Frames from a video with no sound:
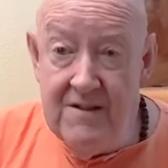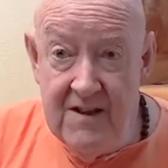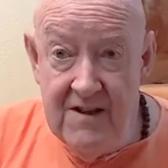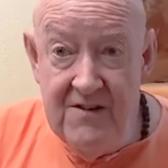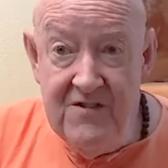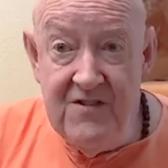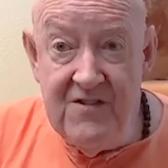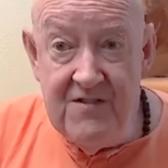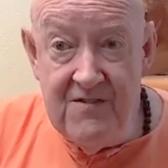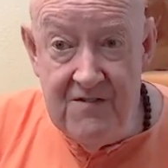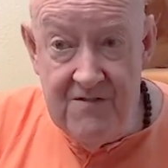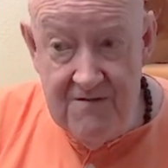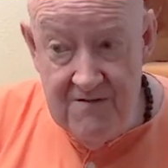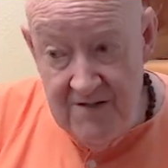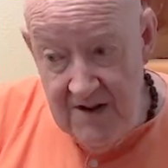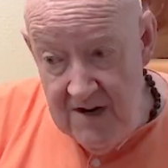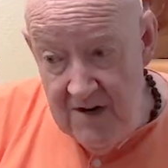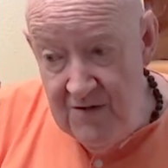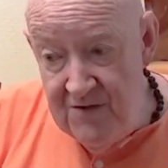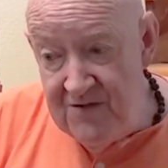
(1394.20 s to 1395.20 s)
this
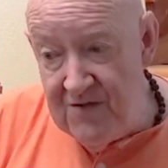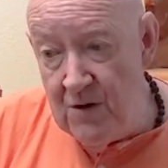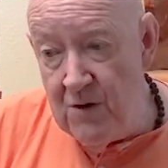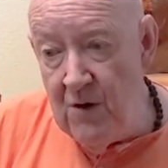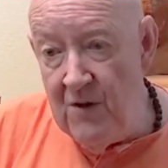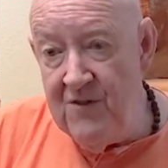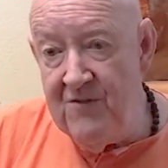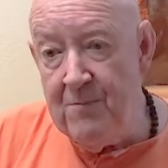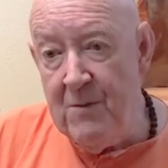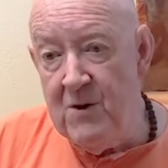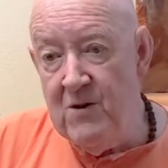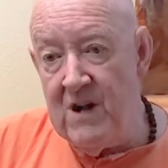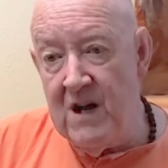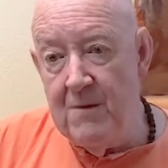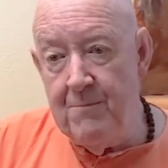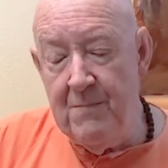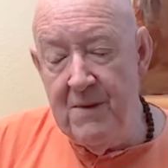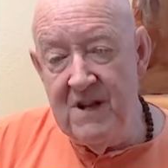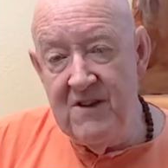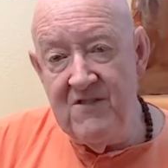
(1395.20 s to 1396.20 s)
dear soul spoke
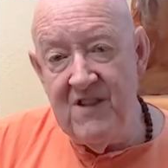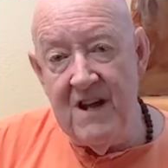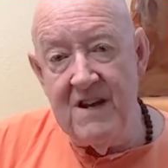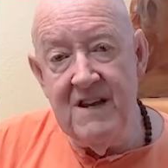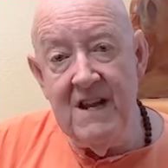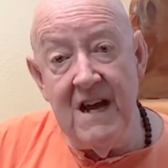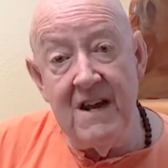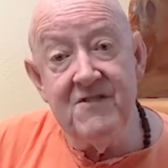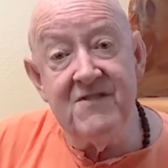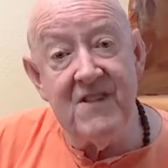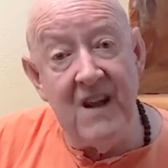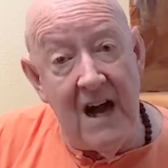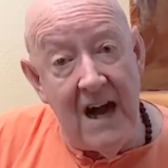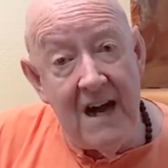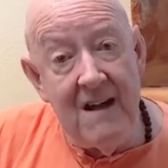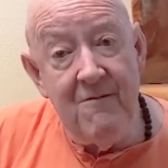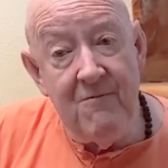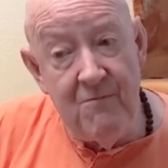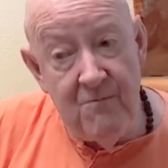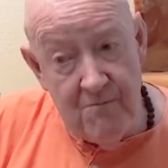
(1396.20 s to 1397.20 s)
up and said, yes,
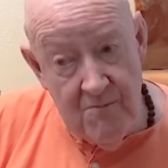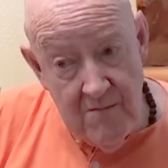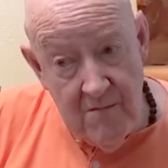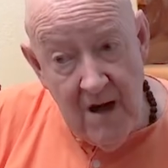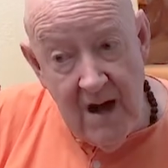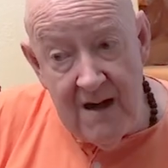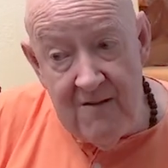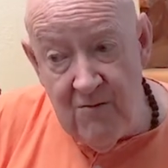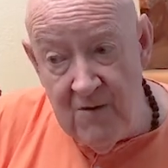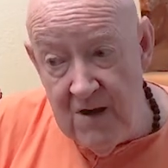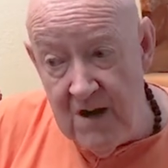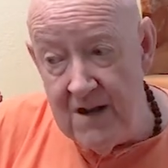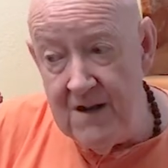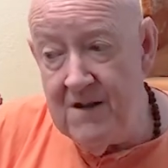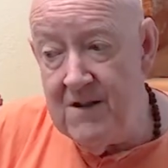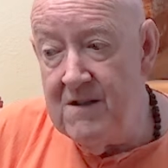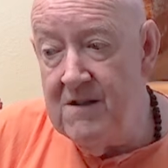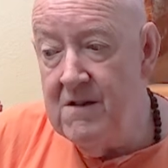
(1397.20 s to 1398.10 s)
I would.